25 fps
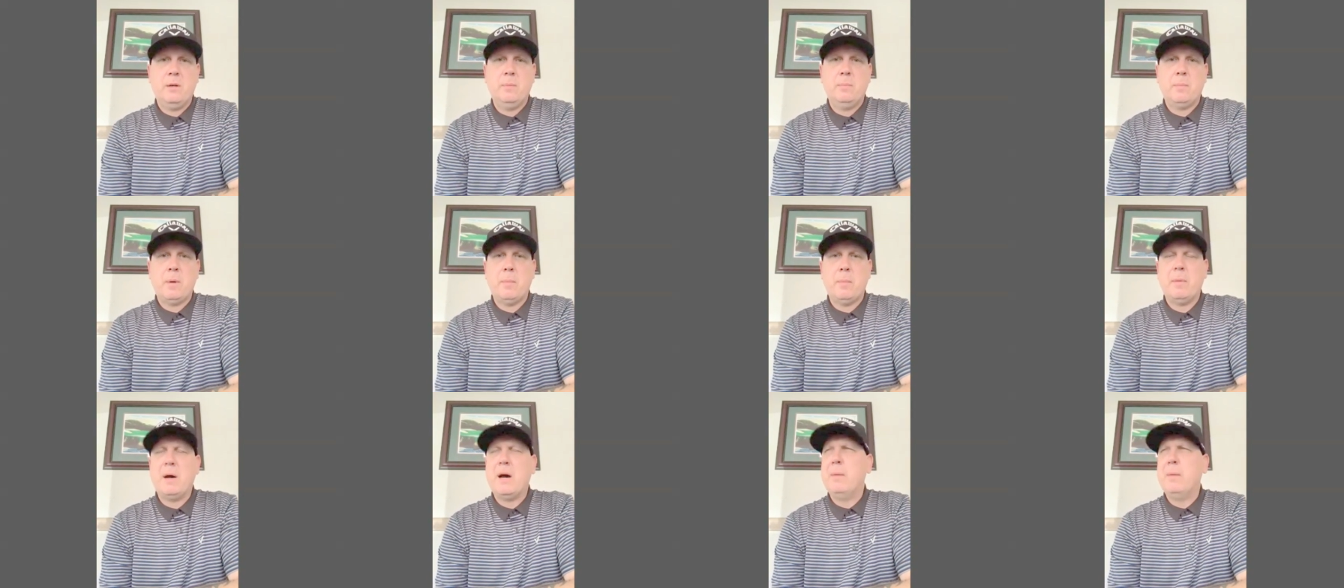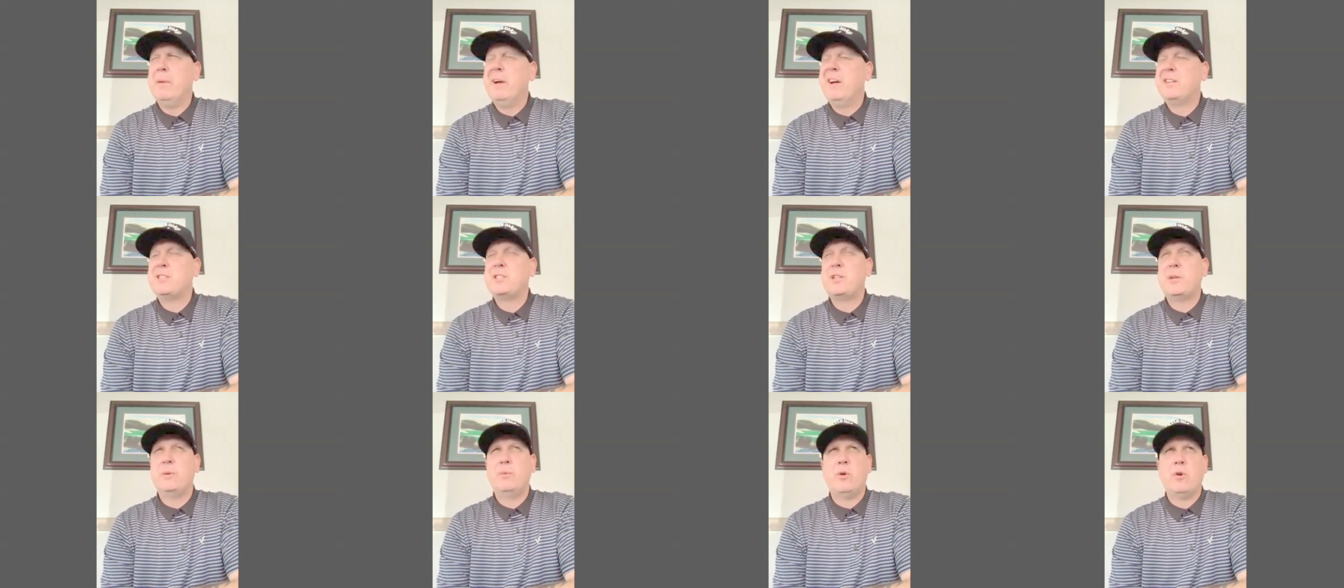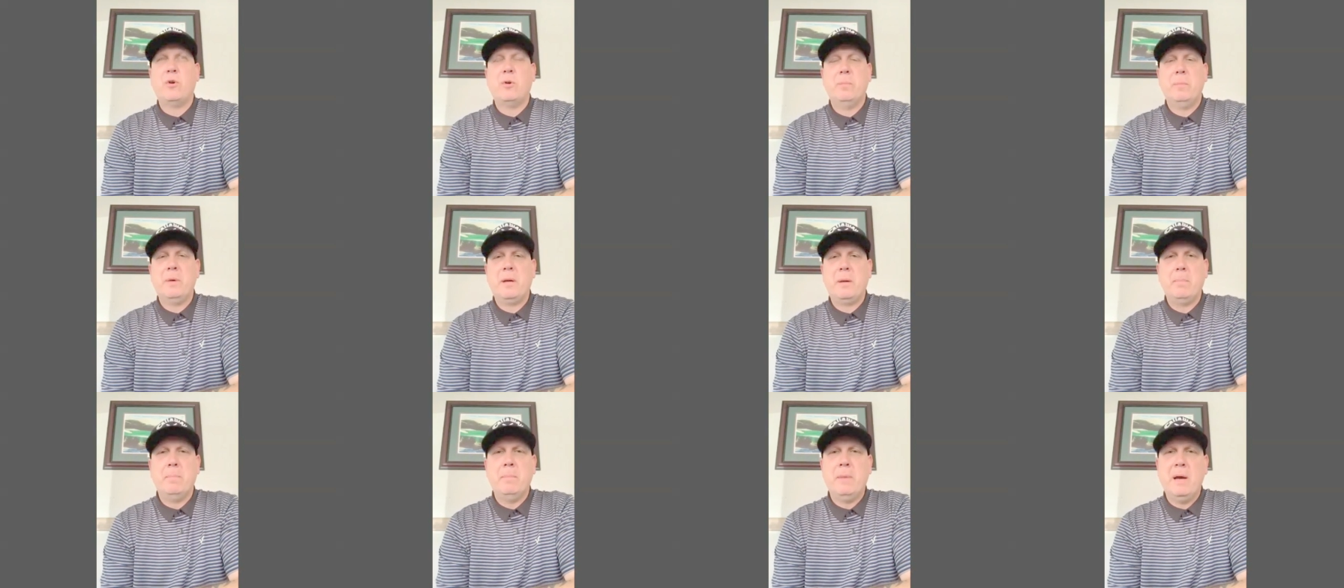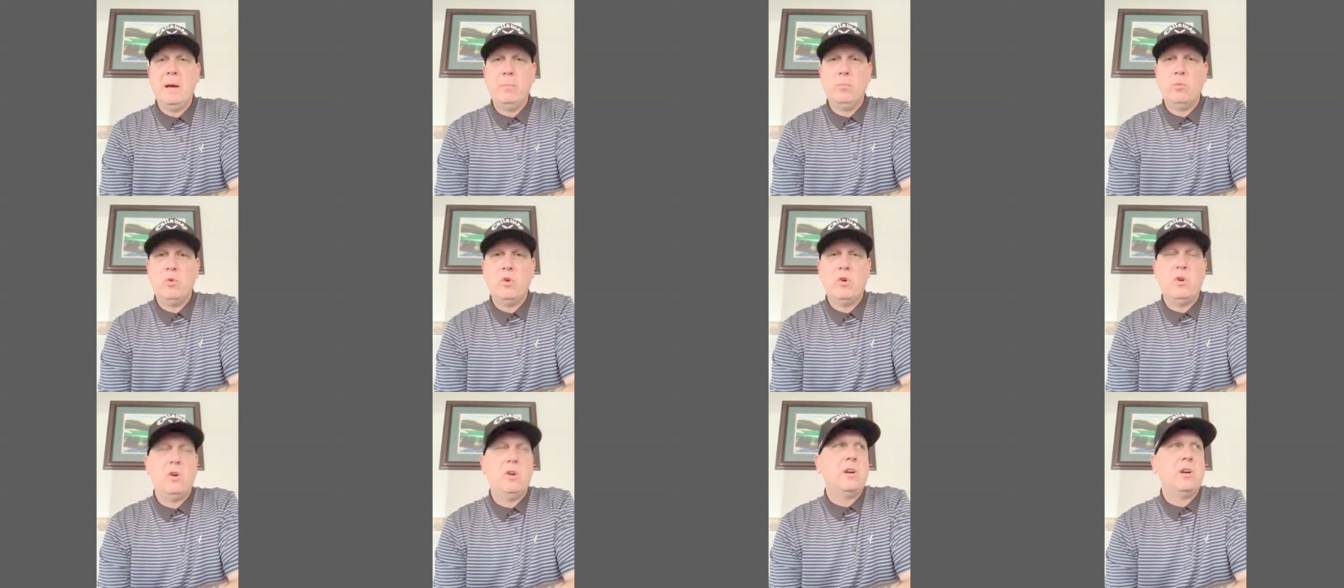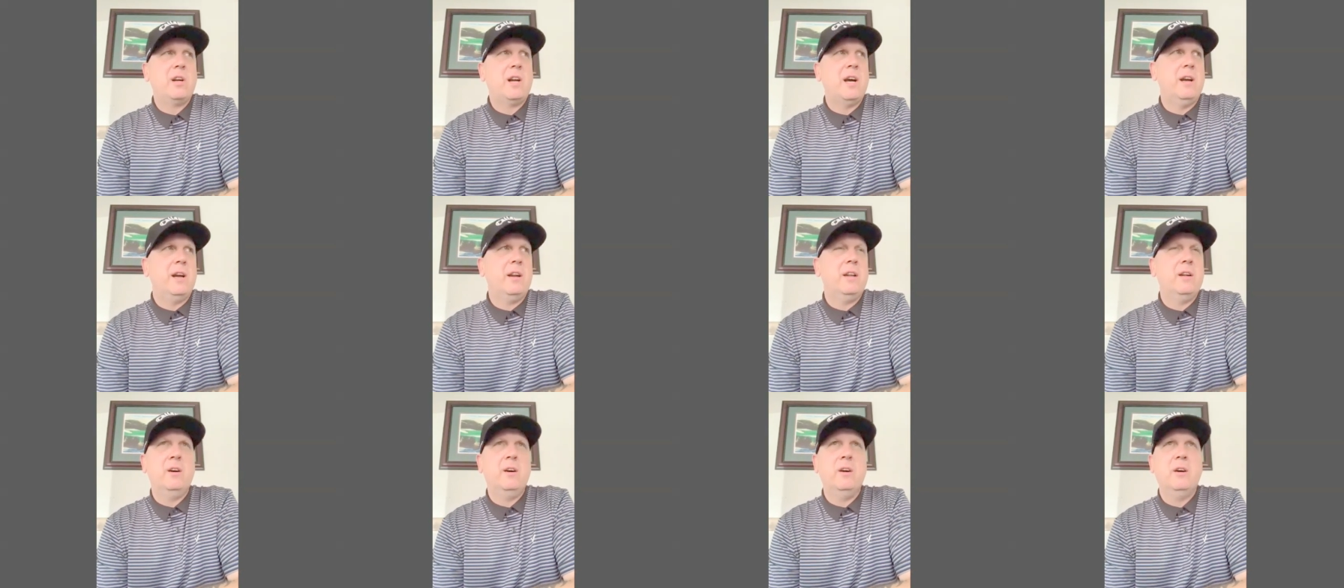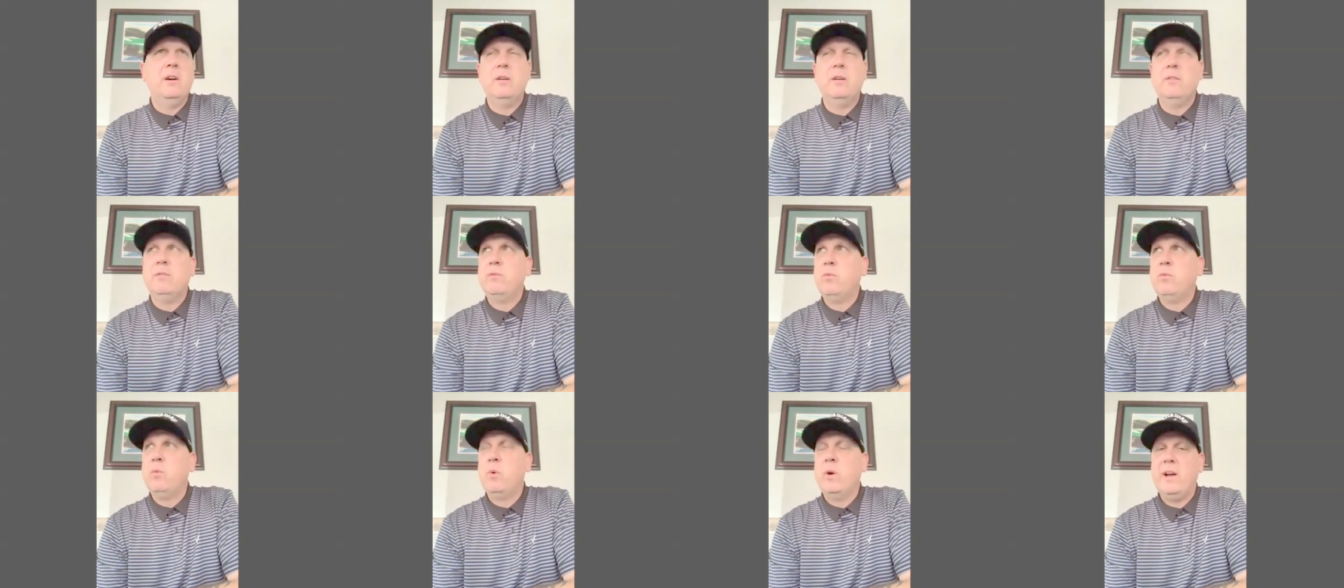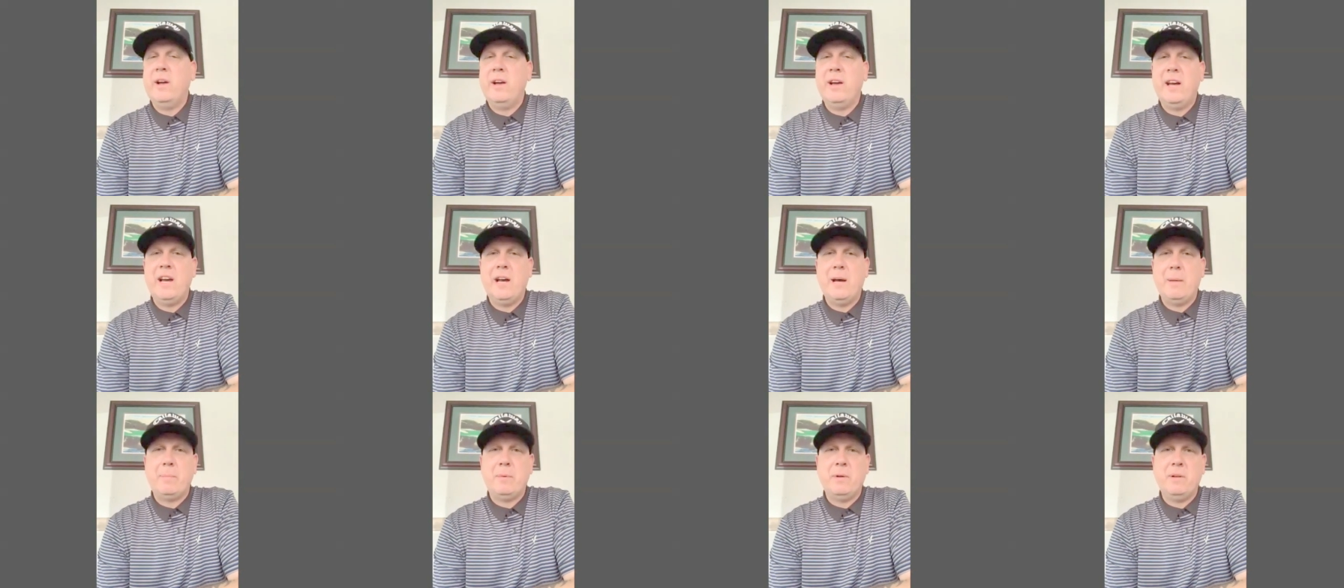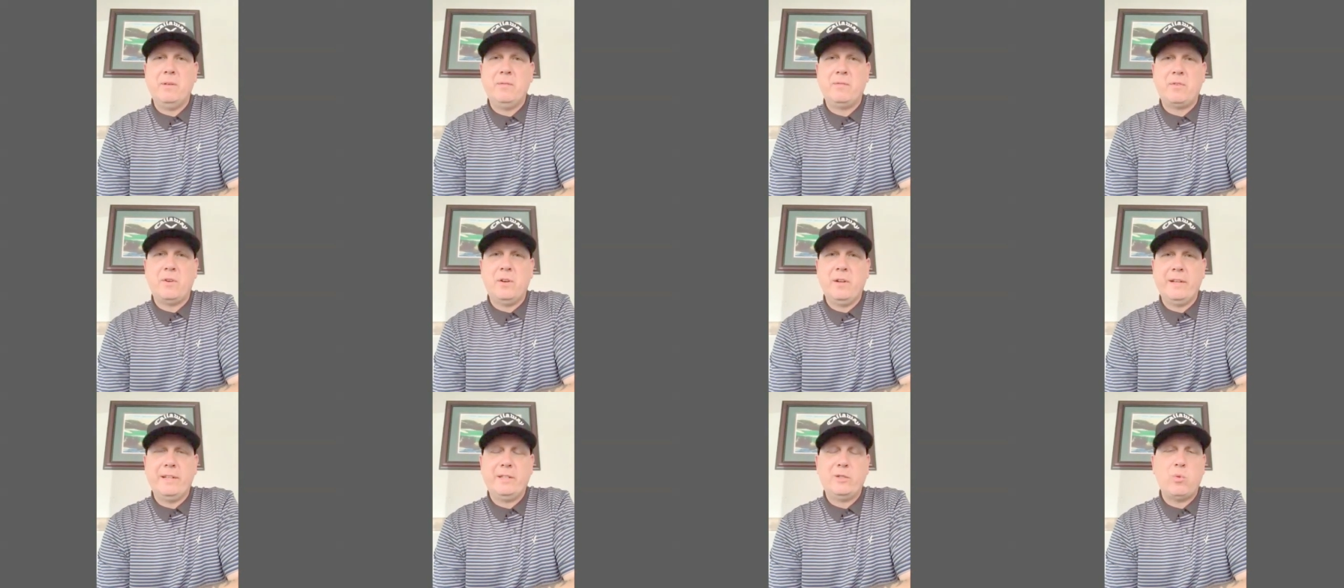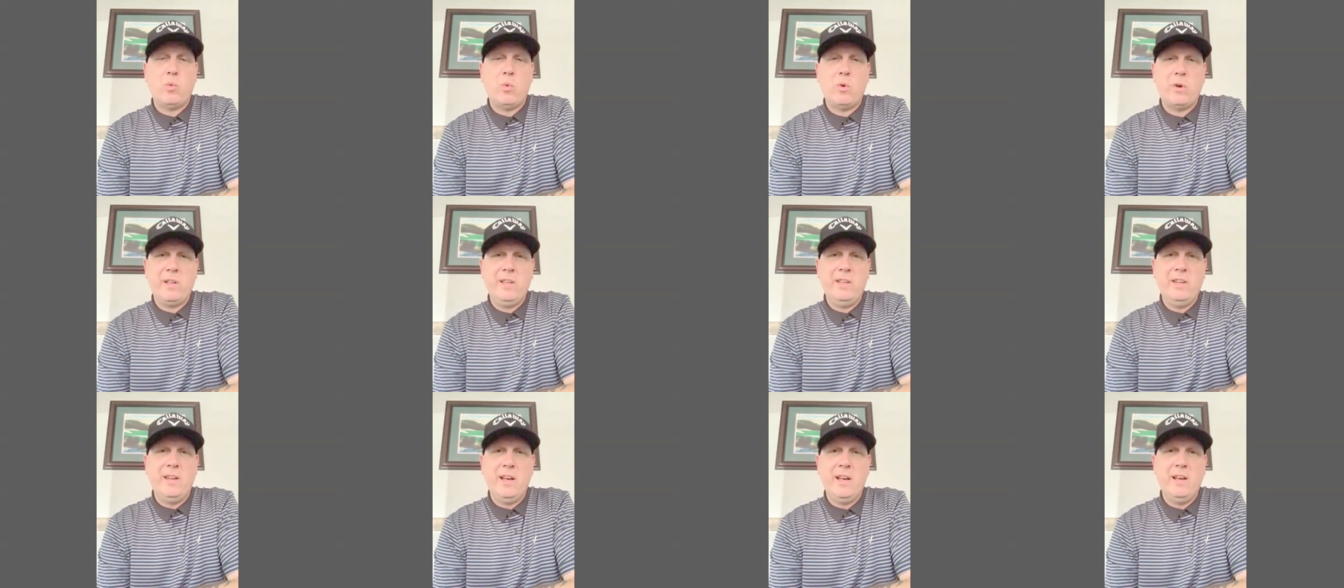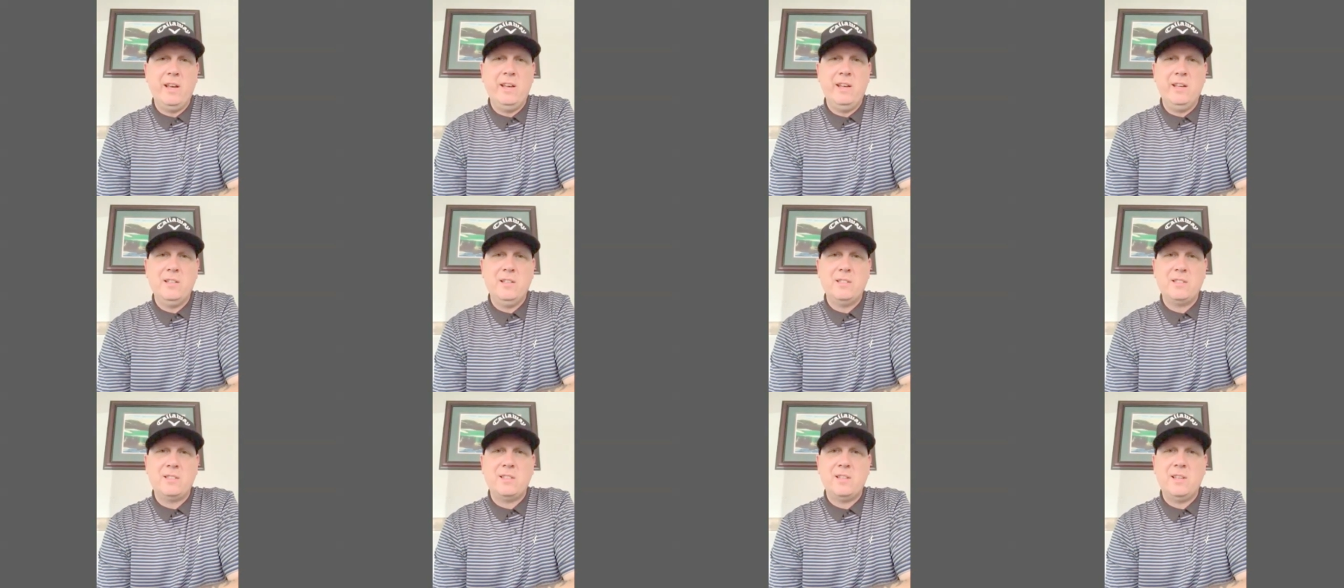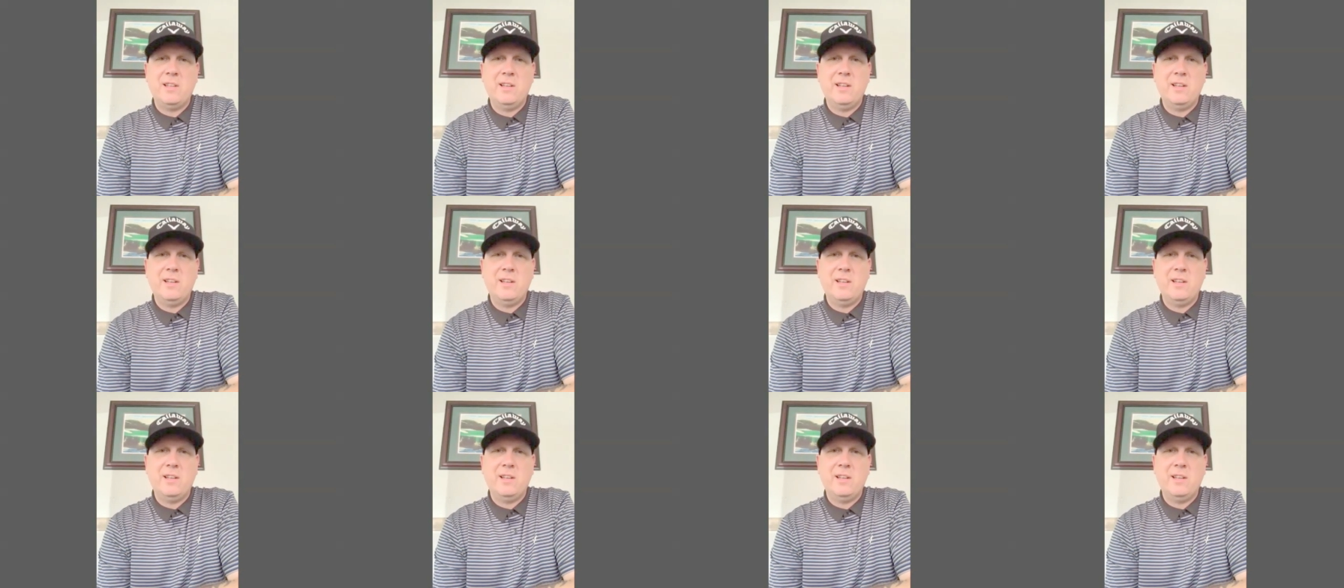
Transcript: My mom actually wrote a big memoir kind of what happened for like 20 days.